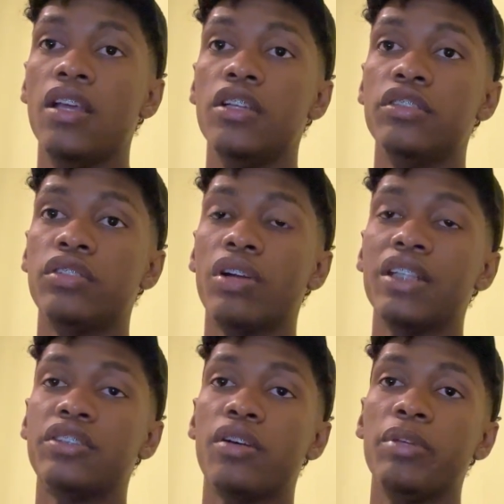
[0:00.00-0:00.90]
Some
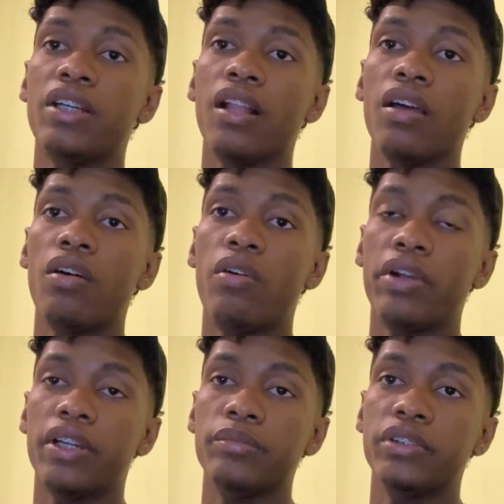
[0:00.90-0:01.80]
anatomical
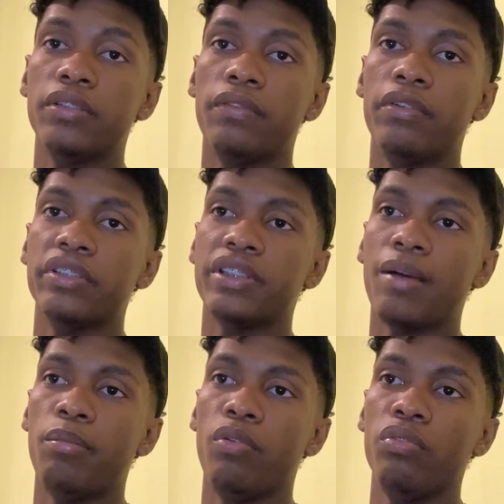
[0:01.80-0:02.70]
organs, for
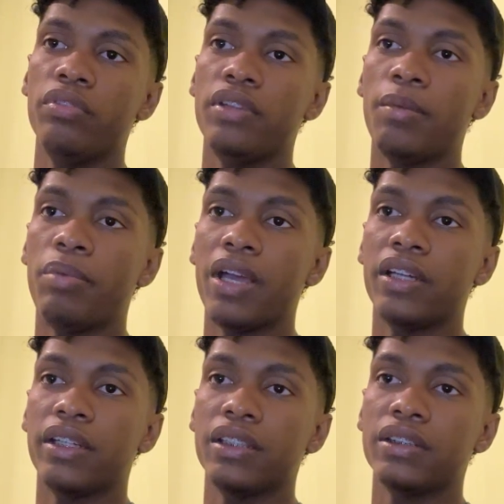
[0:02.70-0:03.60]
example, the
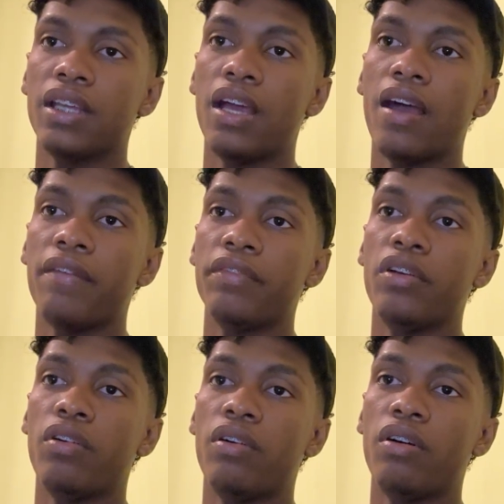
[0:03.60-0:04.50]
pancreas, have
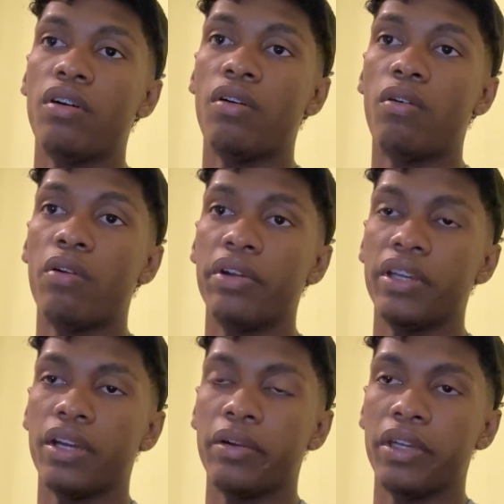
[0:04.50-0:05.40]
no
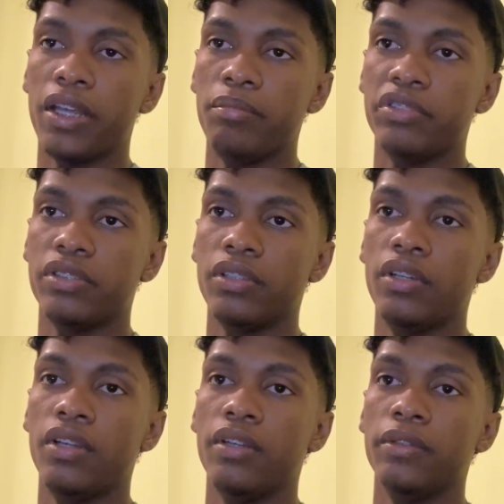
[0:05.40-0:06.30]
ordinary names.
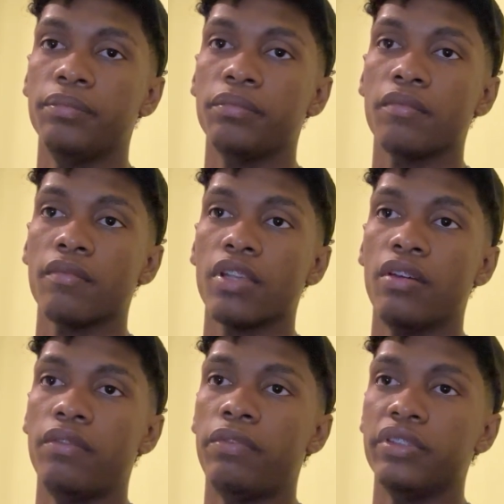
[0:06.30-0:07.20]

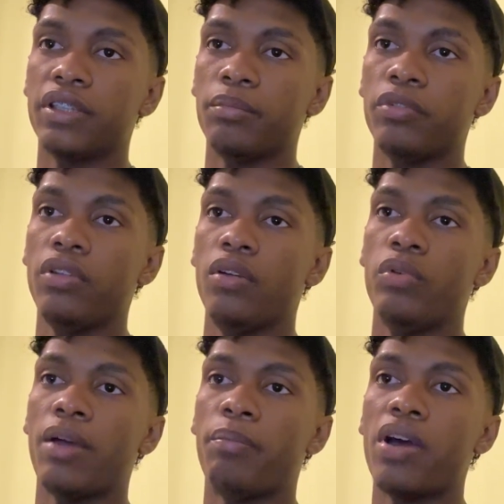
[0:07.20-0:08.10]
For example,
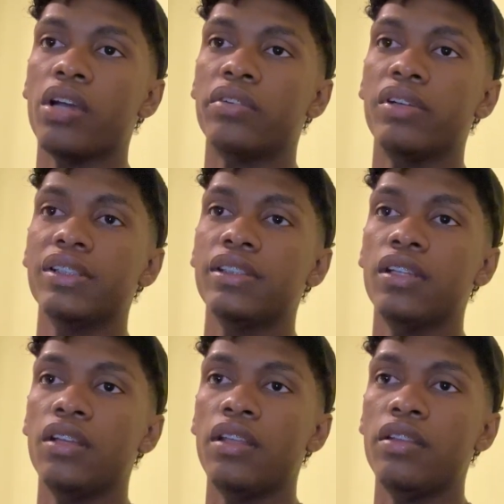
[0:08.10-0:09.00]
we have pancreas,
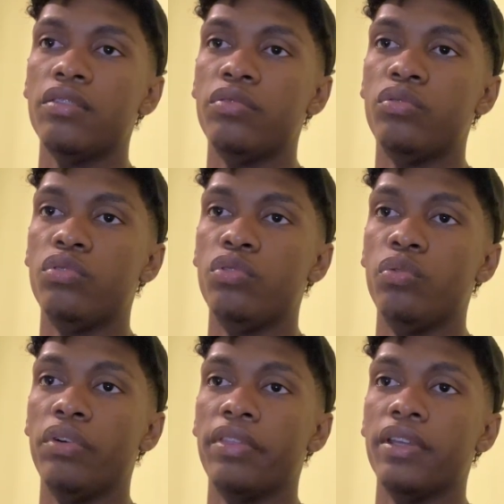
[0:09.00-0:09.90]

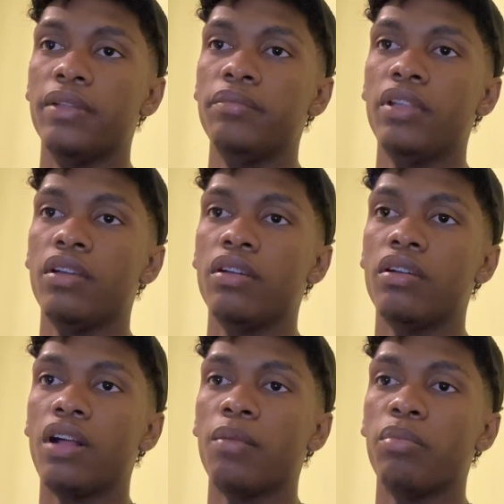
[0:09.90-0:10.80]
duoden,
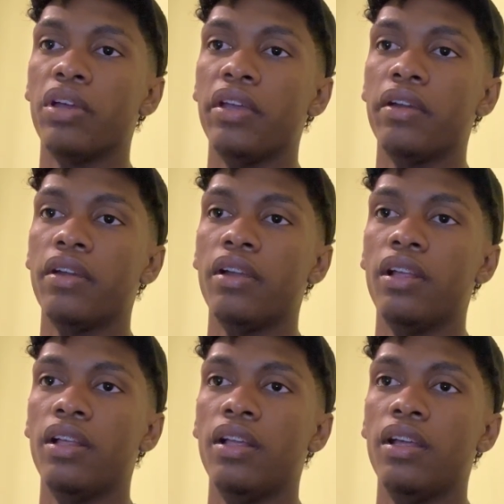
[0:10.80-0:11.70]
gallbladder,
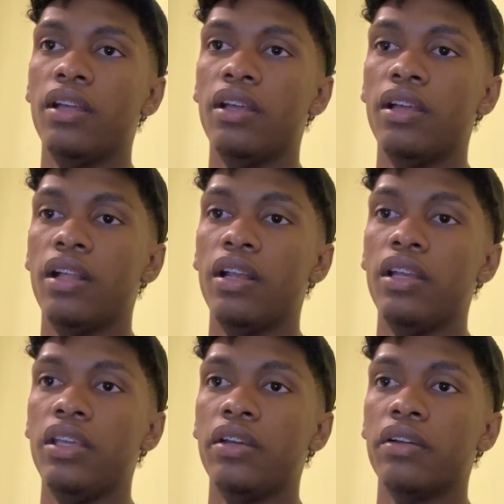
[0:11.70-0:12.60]

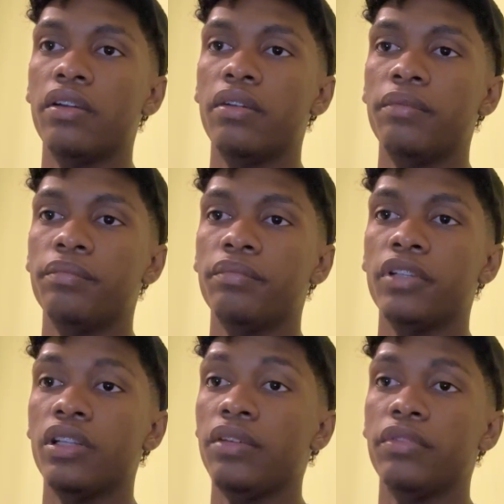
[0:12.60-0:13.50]

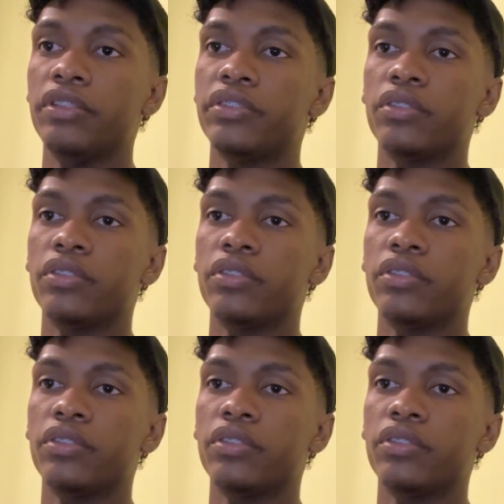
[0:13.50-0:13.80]
liver,